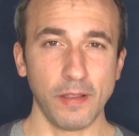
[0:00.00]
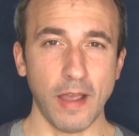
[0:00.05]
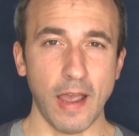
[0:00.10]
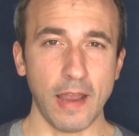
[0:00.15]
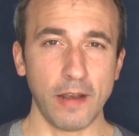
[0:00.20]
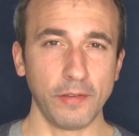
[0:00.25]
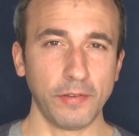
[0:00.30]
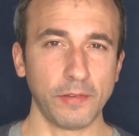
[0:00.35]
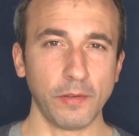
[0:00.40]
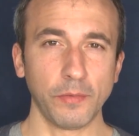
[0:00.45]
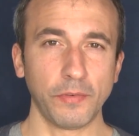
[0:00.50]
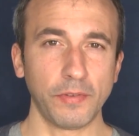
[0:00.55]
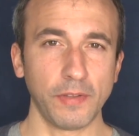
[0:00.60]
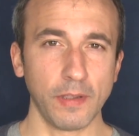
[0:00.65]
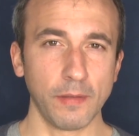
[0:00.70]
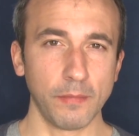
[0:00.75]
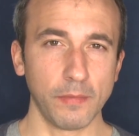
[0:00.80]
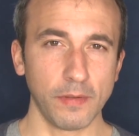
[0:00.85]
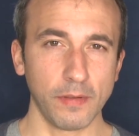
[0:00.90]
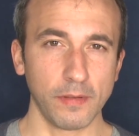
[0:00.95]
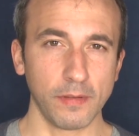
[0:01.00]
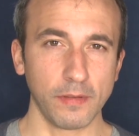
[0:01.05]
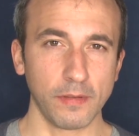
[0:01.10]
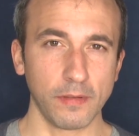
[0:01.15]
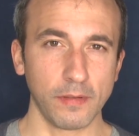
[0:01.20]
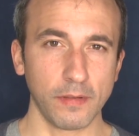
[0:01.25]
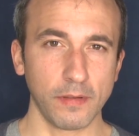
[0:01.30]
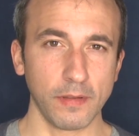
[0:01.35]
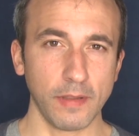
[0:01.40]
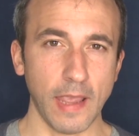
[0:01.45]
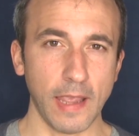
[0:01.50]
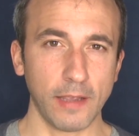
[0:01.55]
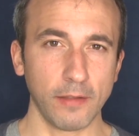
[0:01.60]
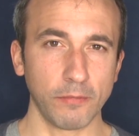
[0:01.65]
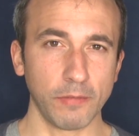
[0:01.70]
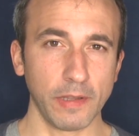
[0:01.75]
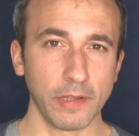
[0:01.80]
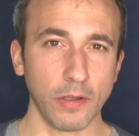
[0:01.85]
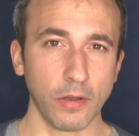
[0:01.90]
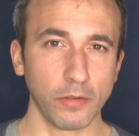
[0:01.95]
just don't see him. The Yankees
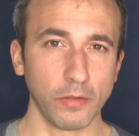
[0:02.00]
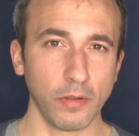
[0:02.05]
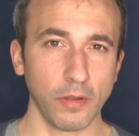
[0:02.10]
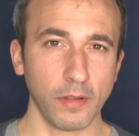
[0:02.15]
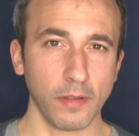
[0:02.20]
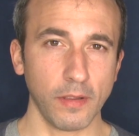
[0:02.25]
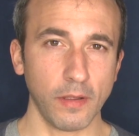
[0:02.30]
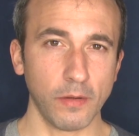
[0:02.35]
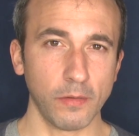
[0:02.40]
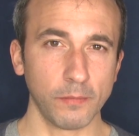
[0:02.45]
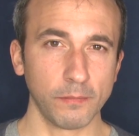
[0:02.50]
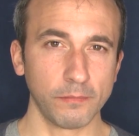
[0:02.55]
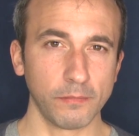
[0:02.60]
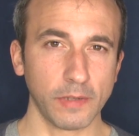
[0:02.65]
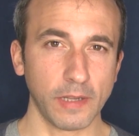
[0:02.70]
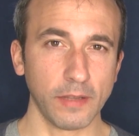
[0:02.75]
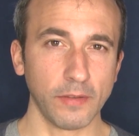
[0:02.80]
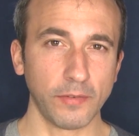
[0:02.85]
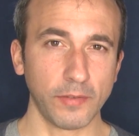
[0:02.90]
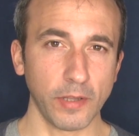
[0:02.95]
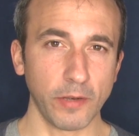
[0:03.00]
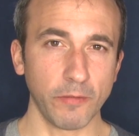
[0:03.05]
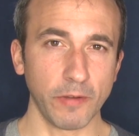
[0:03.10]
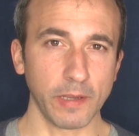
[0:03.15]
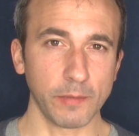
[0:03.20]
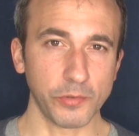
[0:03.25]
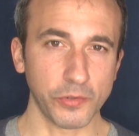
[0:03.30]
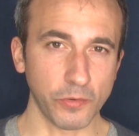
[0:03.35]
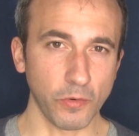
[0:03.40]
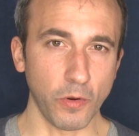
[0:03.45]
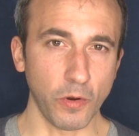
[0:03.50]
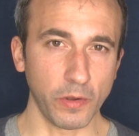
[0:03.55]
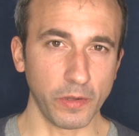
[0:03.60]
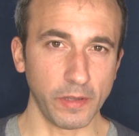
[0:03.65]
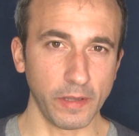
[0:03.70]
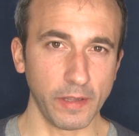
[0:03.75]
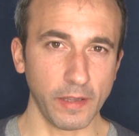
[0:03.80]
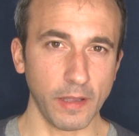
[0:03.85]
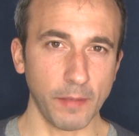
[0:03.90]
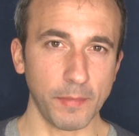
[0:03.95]
really considering him
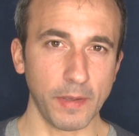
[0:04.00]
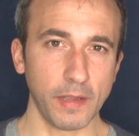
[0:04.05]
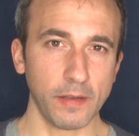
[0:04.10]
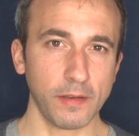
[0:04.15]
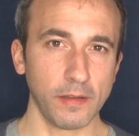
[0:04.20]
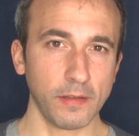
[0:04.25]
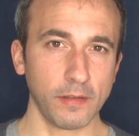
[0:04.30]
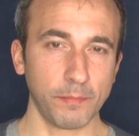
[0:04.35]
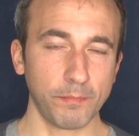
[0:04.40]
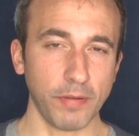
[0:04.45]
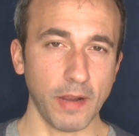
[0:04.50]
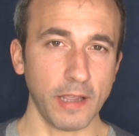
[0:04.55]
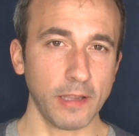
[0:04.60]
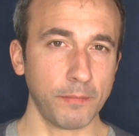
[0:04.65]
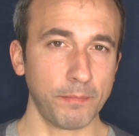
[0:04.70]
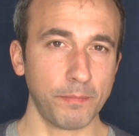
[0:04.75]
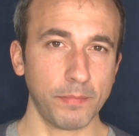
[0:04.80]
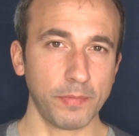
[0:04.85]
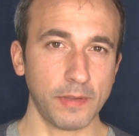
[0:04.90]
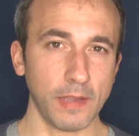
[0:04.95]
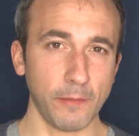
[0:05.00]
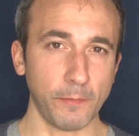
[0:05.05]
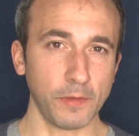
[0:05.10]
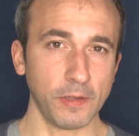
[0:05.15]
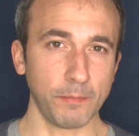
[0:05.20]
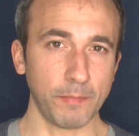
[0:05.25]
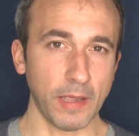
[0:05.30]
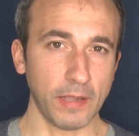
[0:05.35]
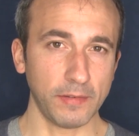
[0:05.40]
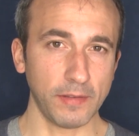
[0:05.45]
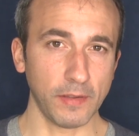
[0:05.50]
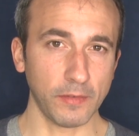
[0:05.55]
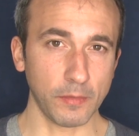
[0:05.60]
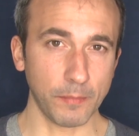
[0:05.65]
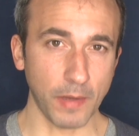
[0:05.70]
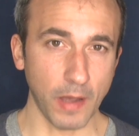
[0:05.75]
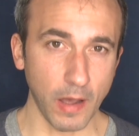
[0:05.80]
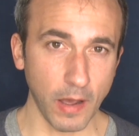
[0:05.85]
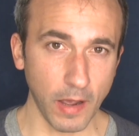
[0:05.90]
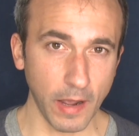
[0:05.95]
strongly. I mean, he's probably definitely his best years are
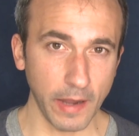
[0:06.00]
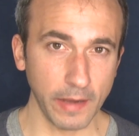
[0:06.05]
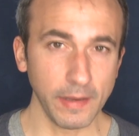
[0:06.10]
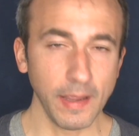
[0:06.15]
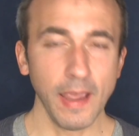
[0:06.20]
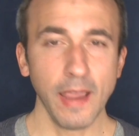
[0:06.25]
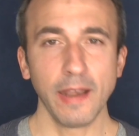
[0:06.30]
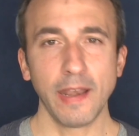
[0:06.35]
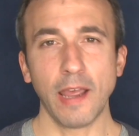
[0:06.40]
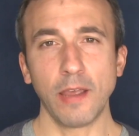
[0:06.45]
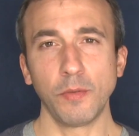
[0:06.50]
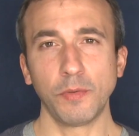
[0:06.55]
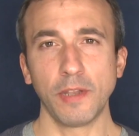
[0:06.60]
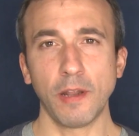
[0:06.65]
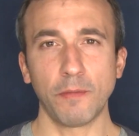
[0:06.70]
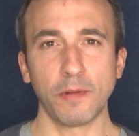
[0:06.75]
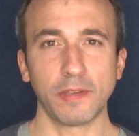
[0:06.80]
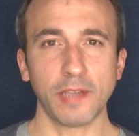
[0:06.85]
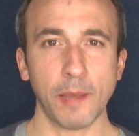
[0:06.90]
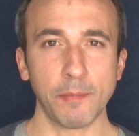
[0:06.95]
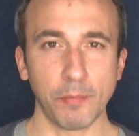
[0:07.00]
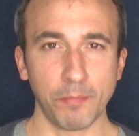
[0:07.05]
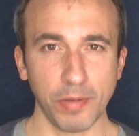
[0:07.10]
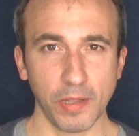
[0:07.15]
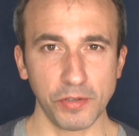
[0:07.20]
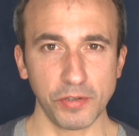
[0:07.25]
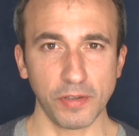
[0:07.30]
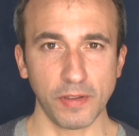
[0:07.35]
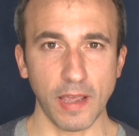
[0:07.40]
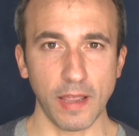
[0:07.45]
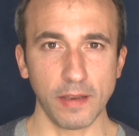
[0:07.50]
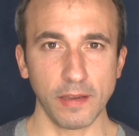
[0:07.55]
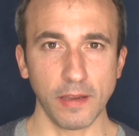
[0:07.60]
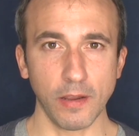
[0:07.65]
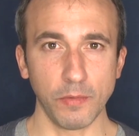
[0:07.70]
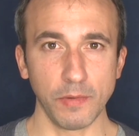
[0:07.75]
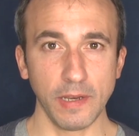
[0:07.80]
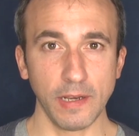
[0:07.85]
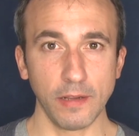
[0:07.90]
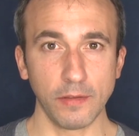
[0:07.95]
behind. Now, he was never the type of pitcher that,
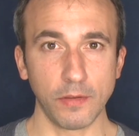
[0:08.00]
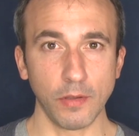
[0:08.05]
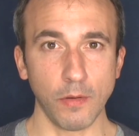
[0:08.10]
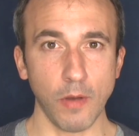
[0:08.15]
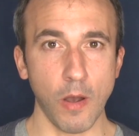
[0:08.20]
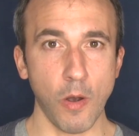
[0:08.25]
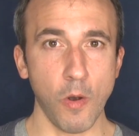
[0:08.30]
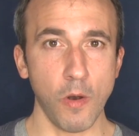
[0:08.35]
needed to